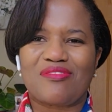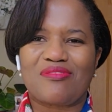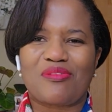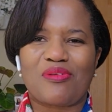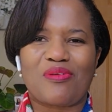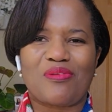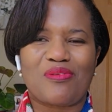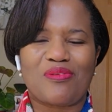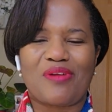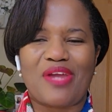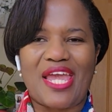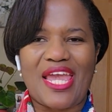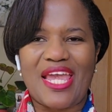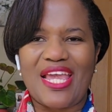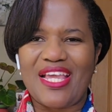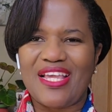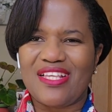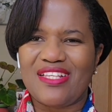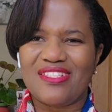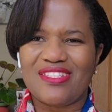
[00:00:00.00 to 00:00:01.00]

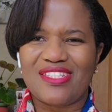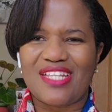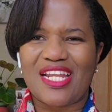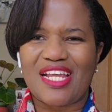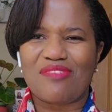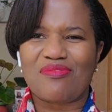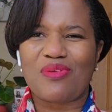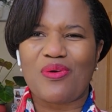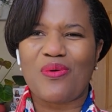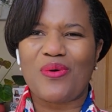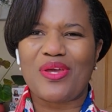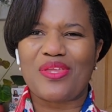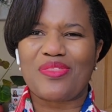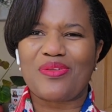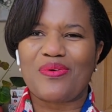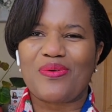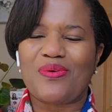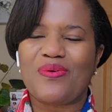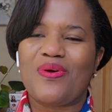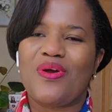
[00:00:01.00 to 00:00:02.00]
craze that I'm going
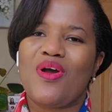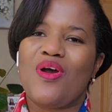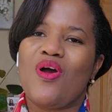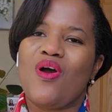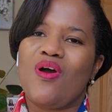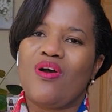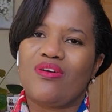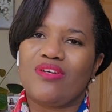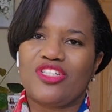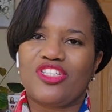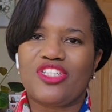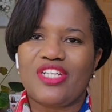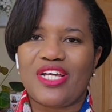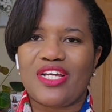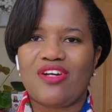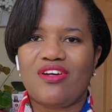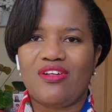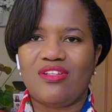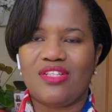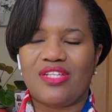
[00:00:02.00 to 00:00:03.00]
through, or should I
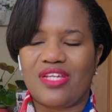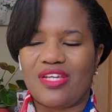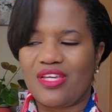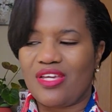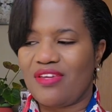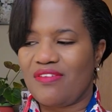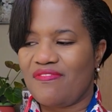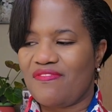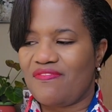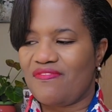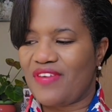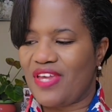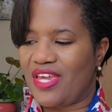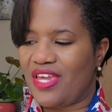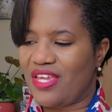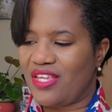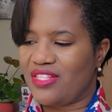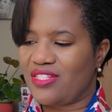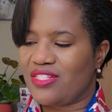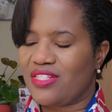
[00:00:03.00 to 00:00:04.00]
call it a
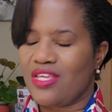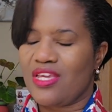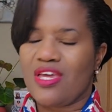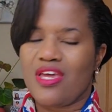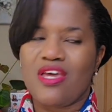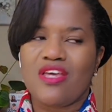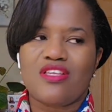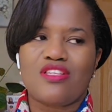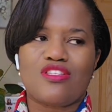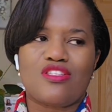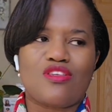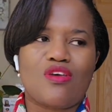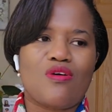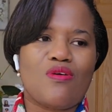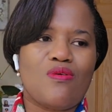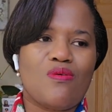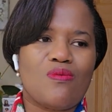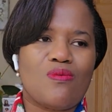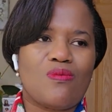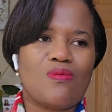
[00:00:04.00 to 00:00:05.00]
phase.
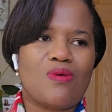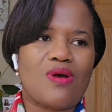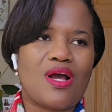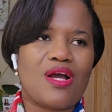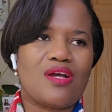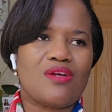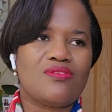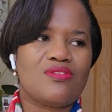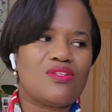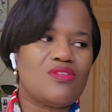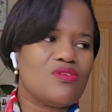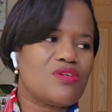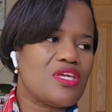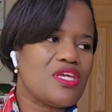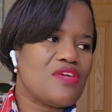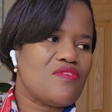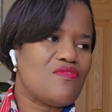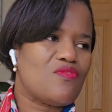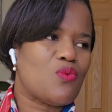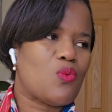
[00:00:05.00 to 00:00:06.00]
So I was
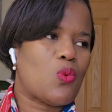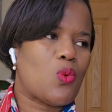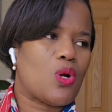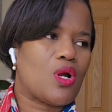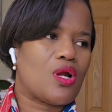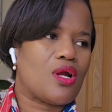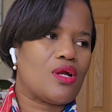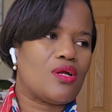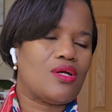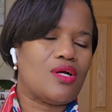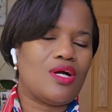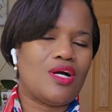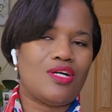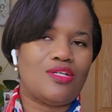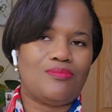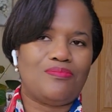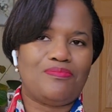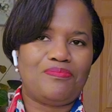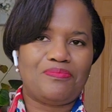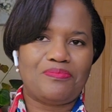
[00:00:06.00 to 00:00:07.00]
looking for
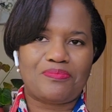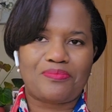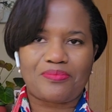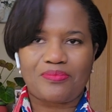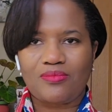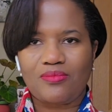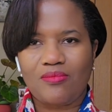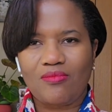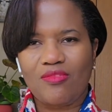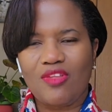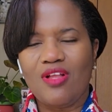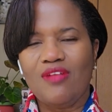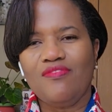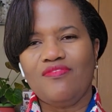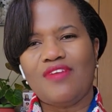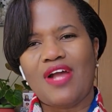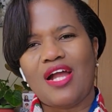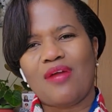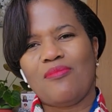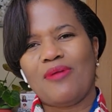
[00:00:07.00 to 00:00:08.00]

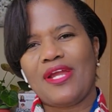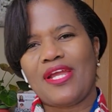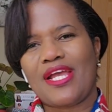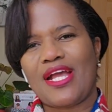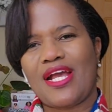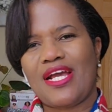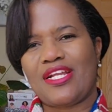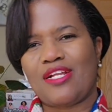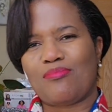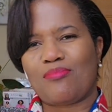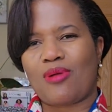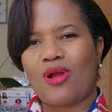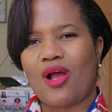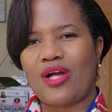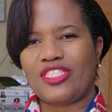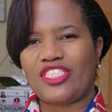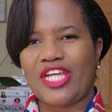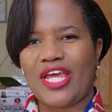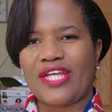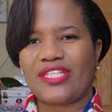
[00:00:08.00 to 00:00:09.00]
fabric and a
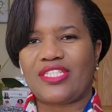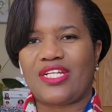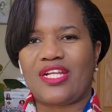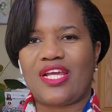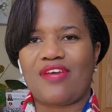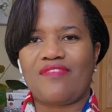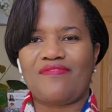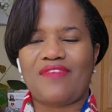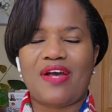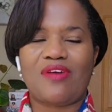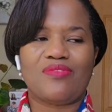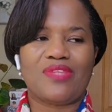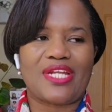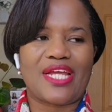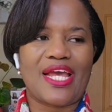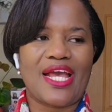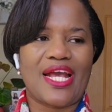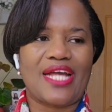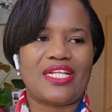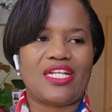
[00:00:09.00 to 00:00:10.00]
project, and I found that
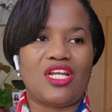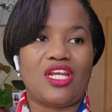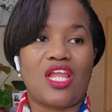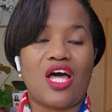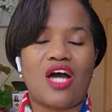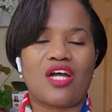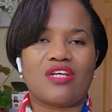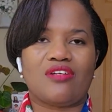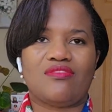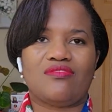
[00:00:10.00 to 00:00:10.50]
I had a lot